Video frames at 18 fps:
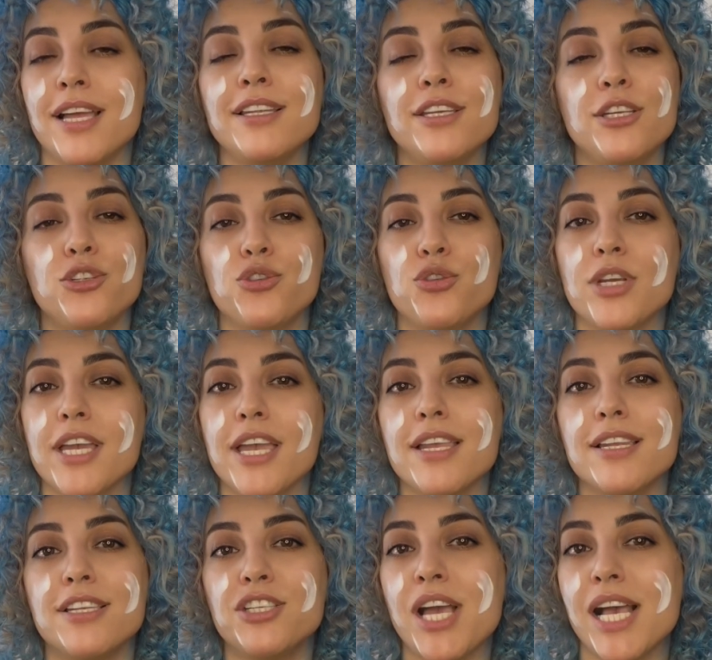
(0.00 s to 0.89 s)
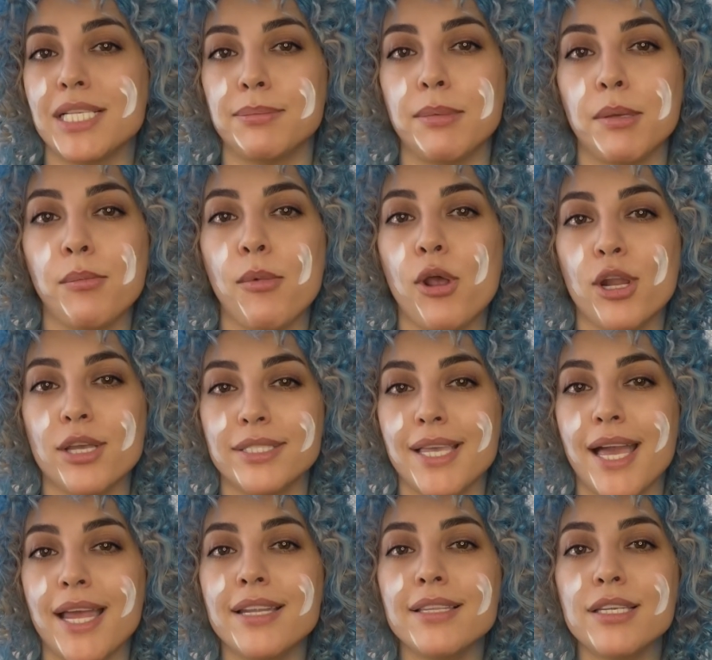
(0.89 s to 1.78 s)
This way, your skin will
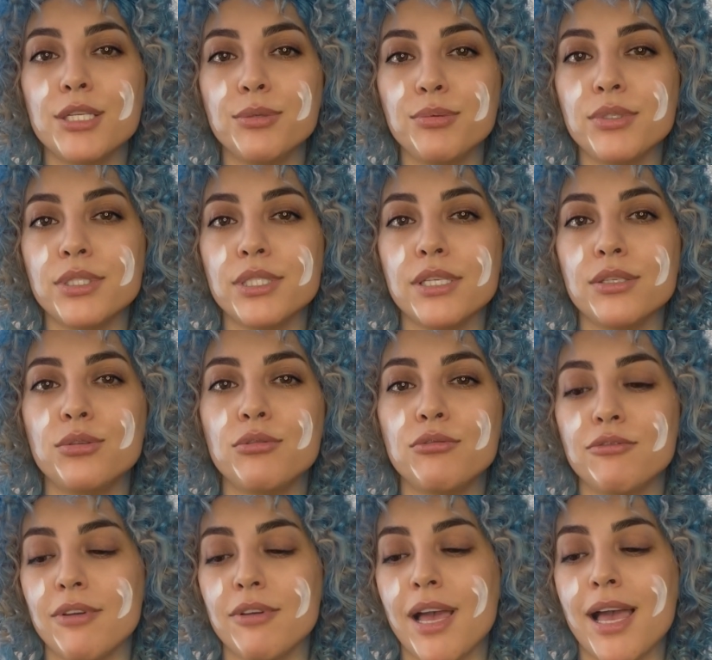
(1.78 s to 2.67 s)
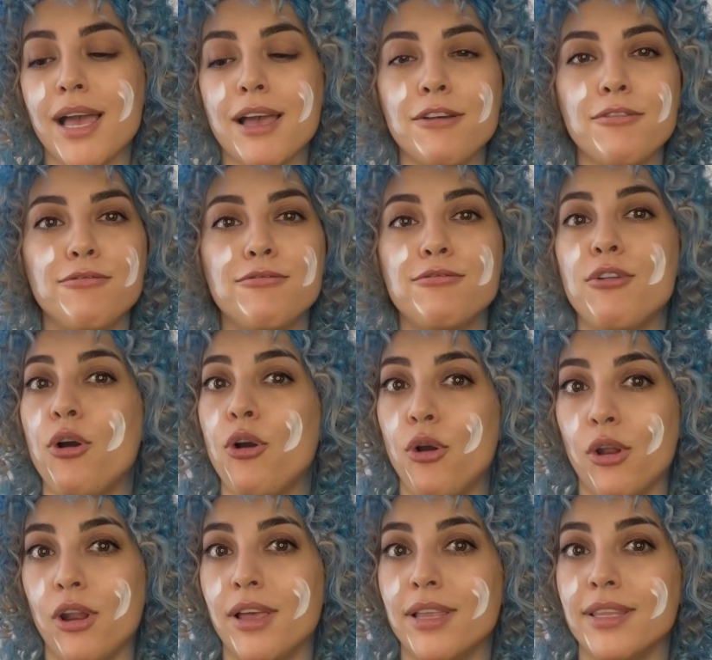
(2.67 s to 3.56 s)
absorb the products much better and
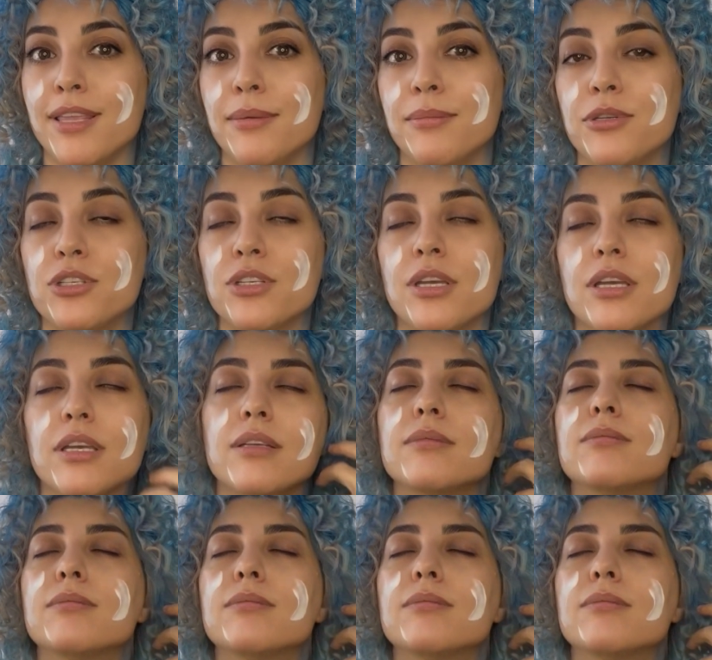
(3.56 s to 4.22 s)
become amazing.